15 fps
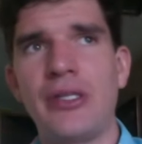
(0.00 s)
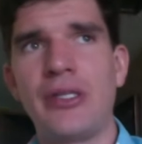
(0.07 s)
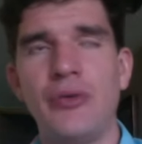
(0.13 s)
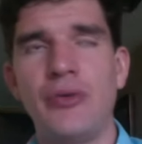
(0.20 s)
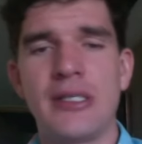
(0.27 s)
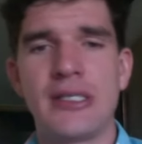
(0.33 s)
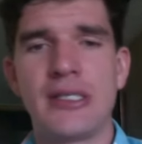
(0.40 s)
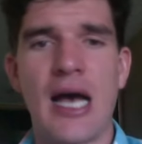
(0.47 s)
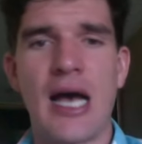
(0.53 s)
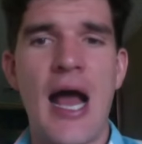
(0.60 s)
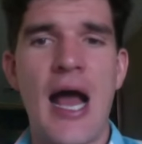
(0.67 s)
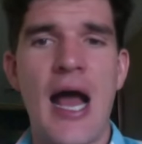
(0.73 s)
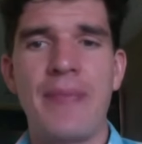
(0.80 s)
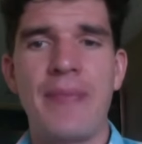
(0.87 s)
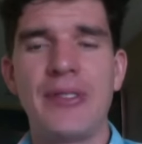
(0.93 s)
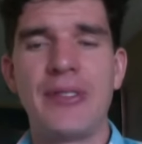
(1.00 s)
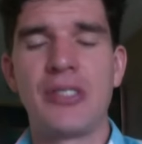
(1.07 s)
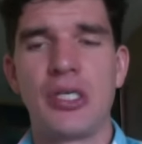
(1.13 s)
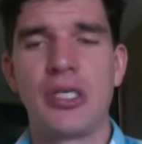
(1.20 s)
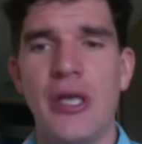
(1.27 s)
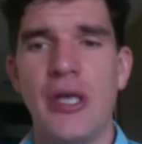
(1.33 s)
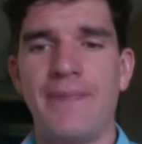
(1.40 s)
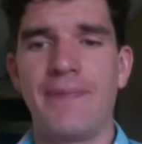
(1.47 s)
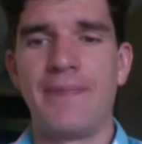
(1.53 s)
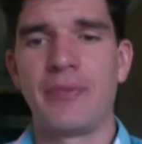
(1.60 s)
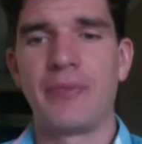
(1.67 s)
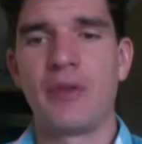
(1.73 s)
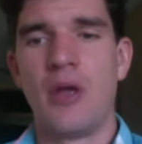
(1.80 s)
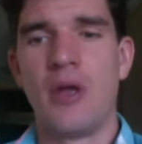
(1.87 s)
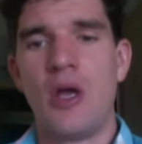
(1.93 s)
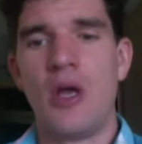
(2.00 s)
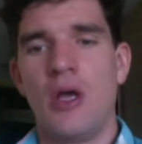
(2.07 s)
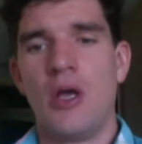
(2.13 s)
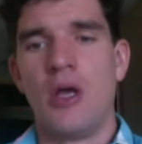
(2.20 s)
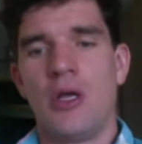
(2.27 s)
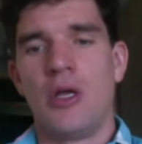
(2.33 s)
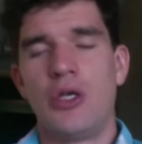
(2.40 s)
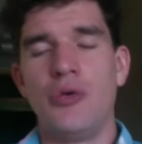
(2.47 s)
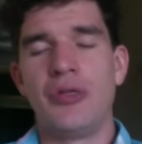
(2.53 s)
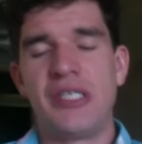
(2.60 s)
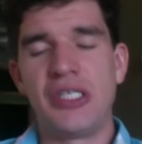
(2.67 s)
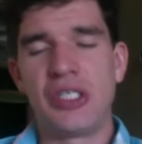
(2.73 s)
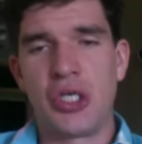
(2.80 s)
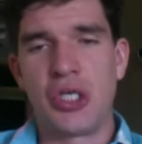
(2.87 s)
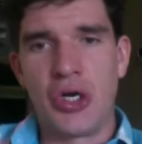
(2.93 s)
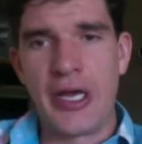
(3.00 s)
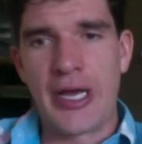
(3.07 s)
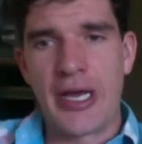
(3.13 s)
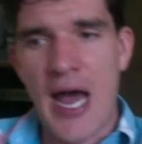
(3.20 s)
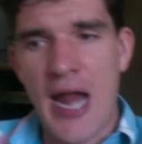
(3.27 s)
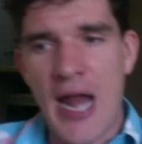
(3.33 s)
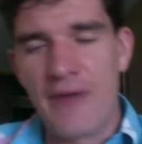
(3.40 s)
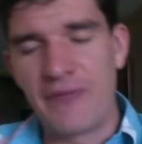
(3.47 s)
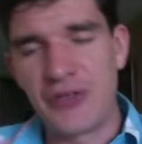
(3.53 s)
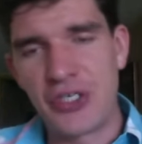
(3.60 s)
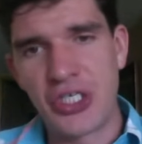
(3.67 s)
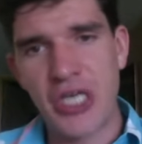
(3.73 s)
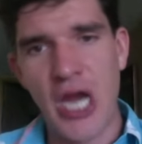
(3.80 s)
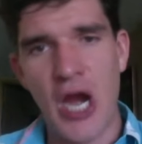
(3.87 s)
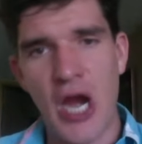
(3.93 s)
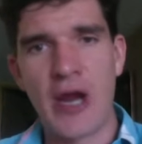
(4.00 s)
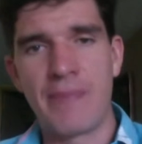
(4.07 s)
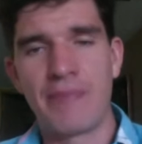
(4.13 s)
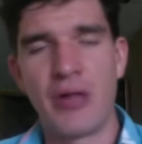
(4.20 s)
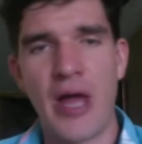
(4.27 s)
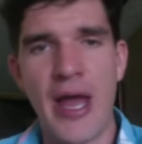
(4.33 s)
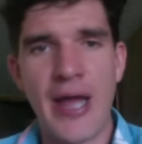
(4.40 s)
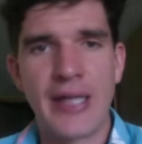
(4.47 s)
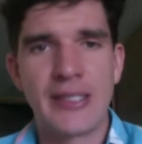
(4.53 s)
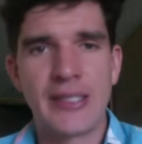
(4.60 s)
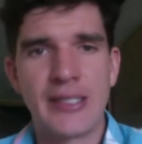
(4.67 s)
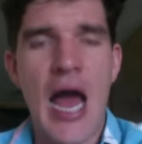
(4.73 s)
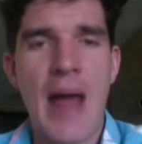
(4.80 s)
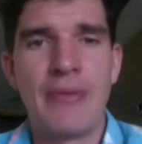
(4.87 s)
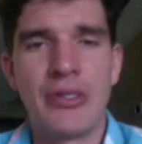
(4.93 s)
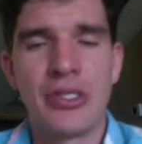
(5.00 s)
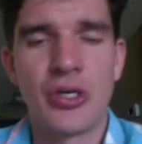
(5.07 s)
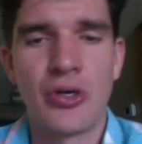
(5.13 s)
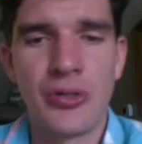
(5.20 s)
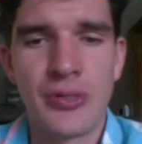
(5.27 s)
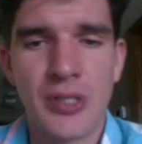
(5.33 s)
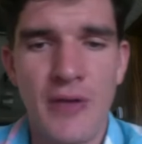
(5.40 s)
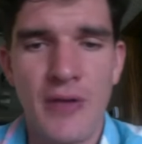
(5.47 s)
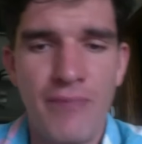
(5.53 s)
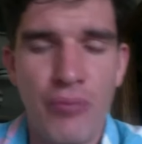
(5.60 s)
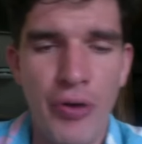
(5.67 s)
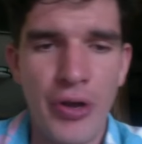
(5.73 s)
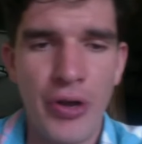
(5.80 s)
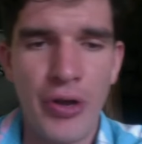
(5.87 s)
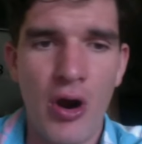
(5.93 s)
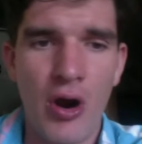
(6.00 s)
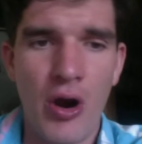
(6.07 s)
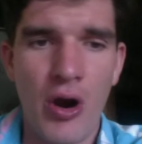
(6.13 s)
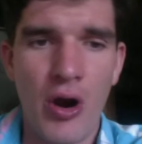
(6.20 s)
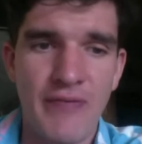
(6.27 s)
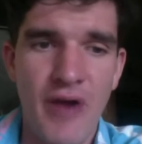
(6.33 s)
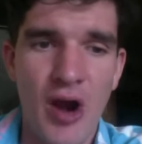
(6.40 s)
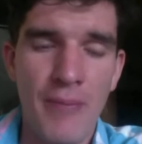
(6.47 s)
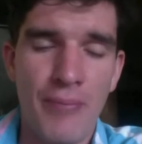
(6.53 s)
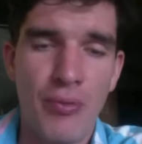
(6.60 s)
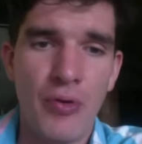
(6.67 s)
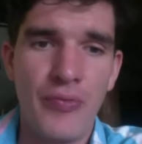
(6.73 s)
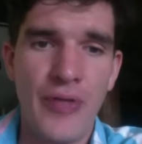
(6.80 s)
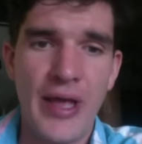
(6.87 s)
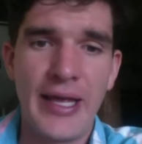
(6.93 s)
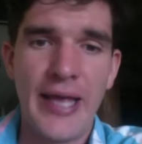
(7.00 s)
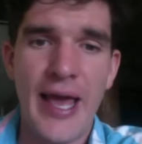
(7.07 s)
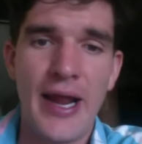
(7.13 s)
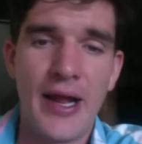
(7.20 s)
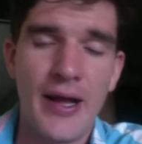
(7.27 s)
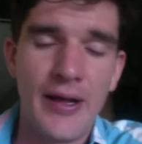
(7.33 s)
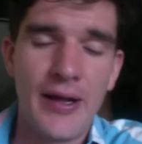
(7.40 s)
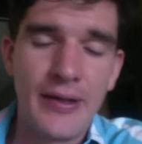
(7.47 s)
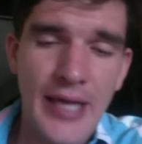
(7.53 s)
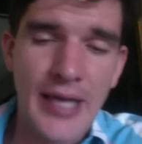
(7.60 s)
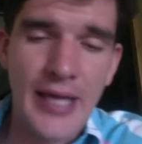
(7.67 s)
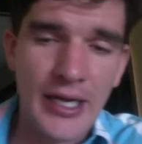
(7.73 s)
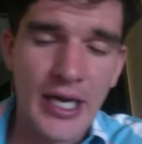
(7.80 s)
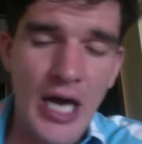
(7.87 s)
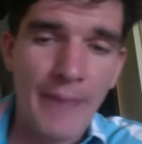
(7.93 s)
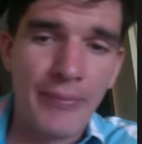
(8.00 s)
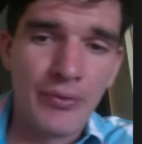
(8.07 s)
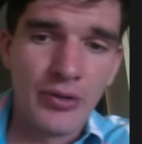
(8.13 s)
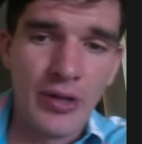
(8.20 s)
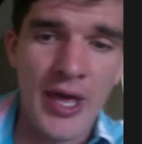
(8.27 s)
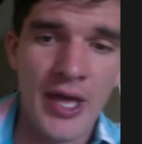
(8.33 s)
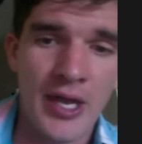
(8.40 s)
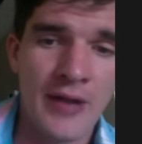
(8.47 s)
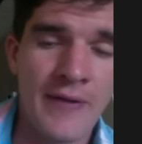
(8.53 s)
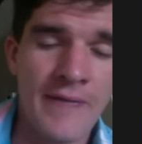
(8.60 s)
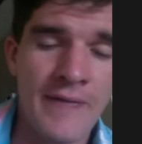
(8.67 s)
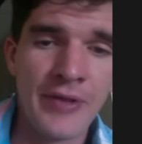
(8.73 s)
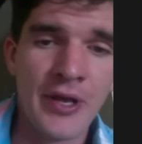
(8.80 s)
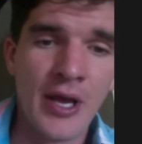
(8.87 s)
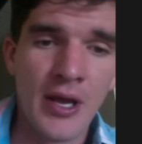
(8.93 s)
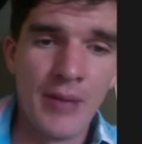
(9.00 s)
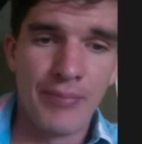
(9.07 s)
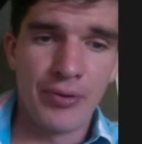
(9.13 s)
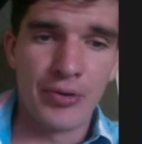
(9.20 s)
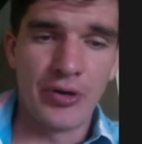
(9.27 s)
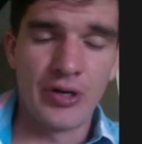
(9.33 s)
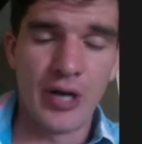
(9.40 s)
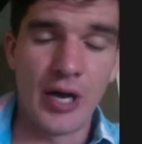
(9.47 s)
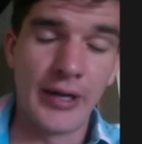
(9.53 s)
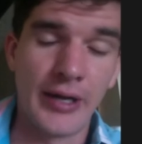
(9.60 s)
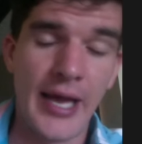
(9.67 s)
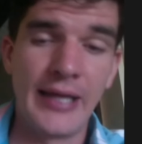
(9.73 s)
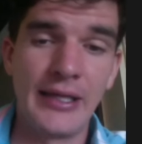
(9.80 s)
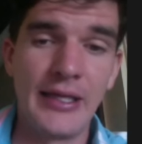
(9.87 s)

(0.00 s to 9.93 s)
two at a time. He's good at UNC's good at kind of sharing playing time in terms of point guards, and it's very important they get a get a couple in per or uh, get at